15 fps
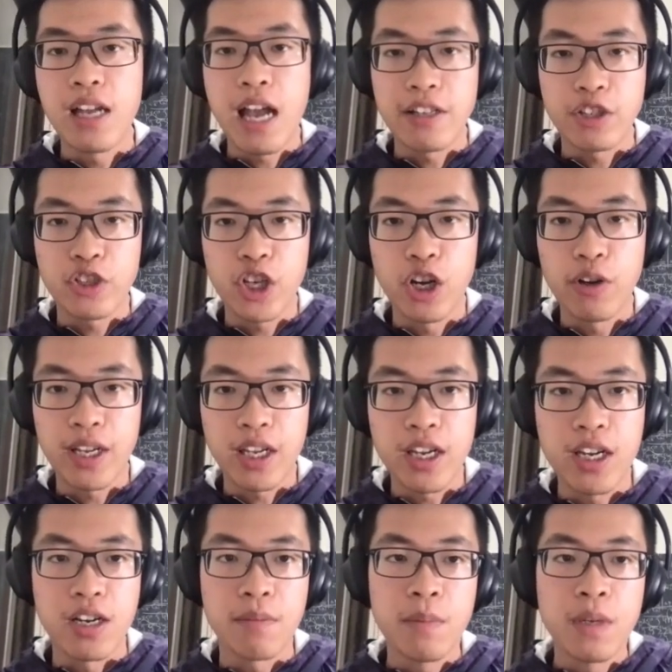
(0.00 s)
as shown
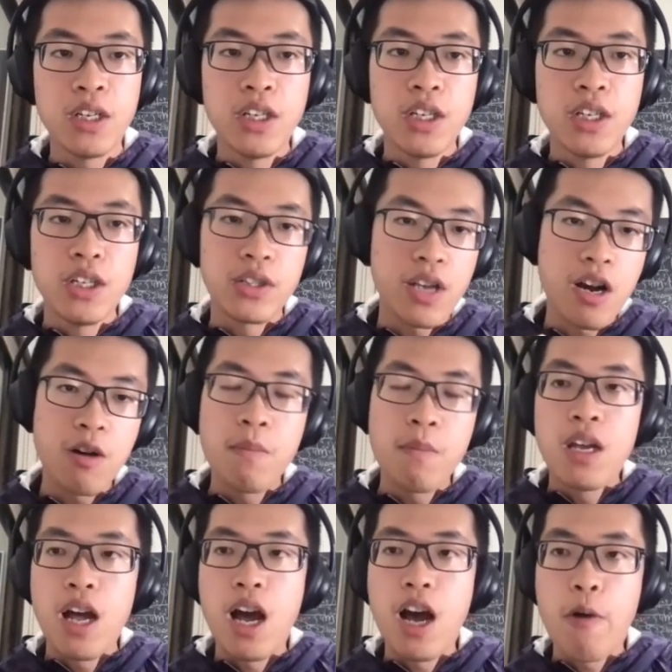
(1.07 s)
here. So
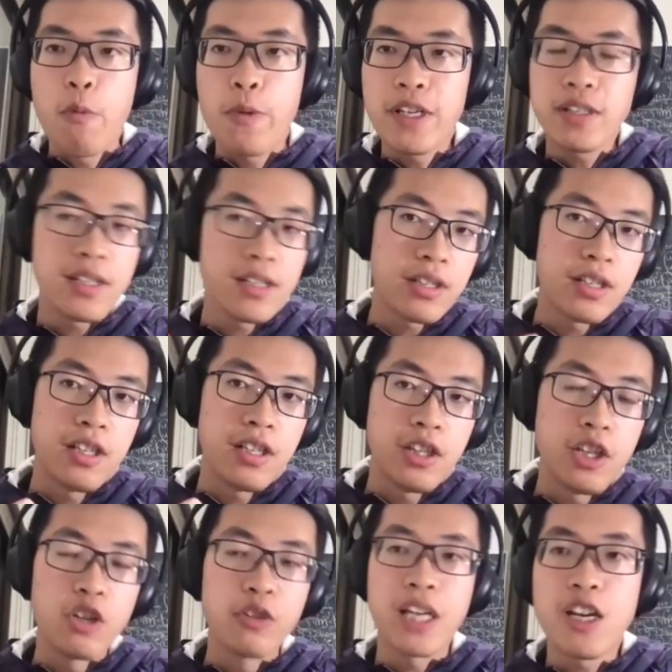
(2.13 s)
with this
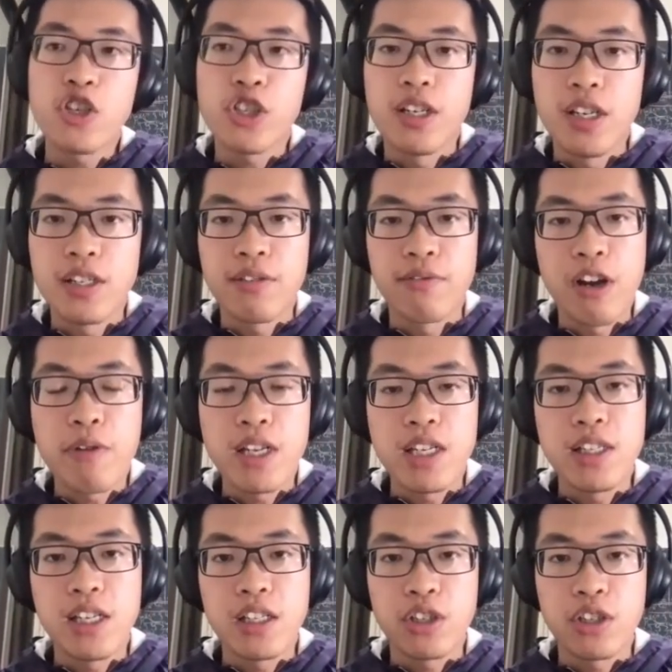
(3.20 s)
notation, it's very
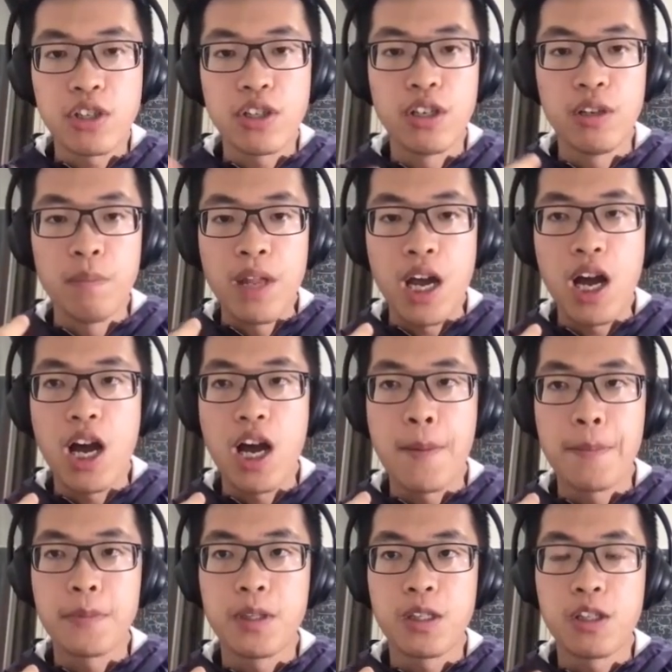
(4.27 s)
easy to
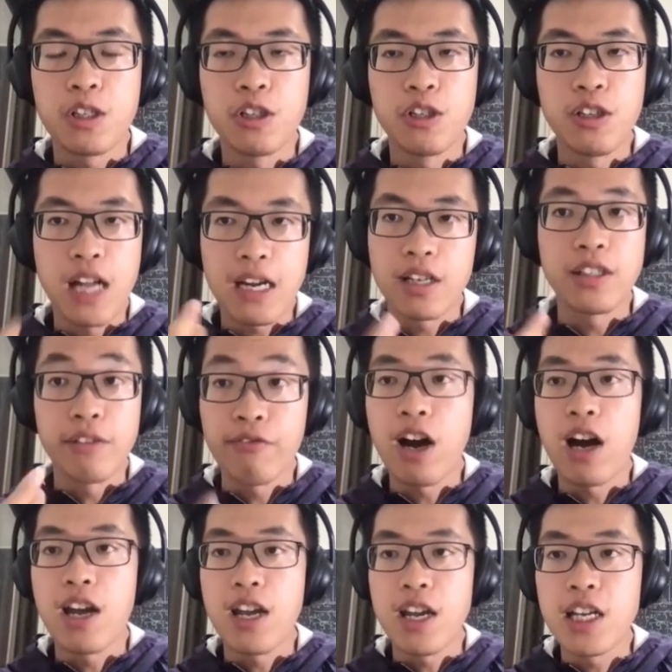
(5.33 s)

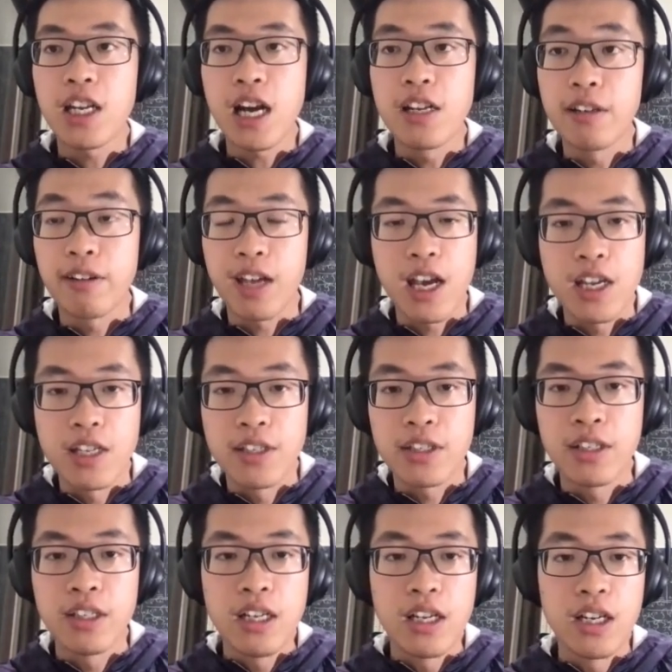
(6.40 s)
define any kind of gauge
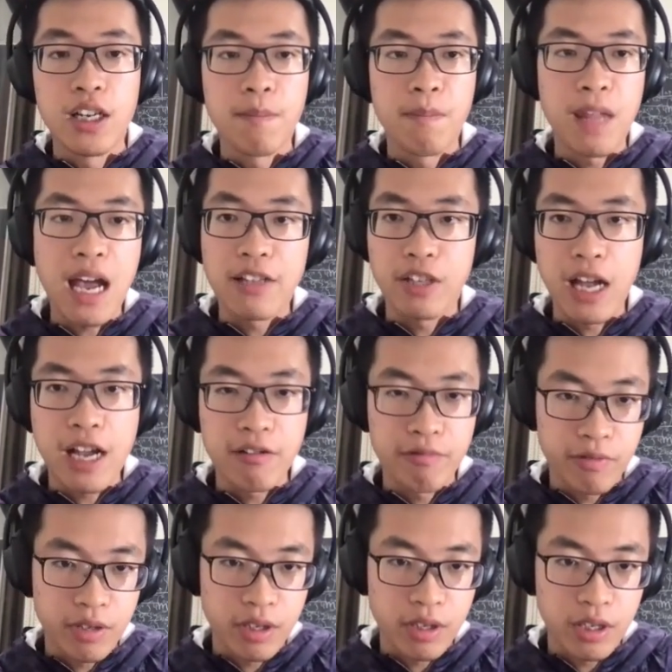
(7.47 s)

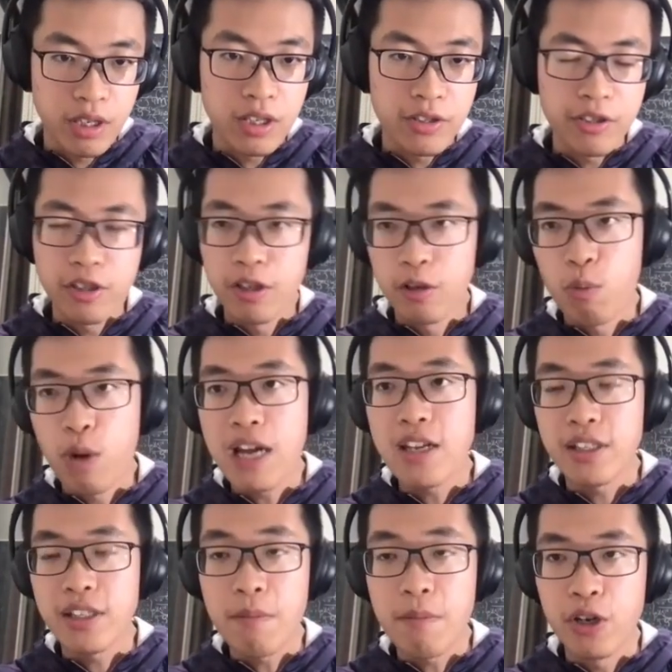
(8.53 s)
as the one
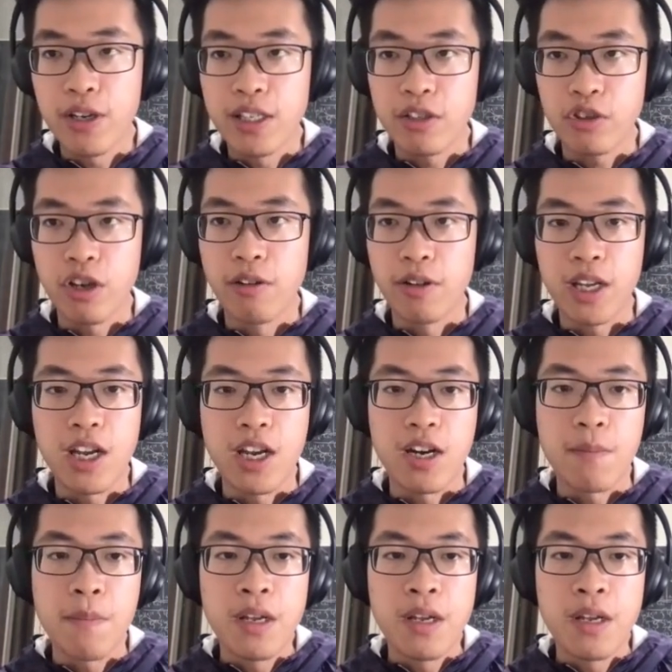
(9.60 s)
example is shown here.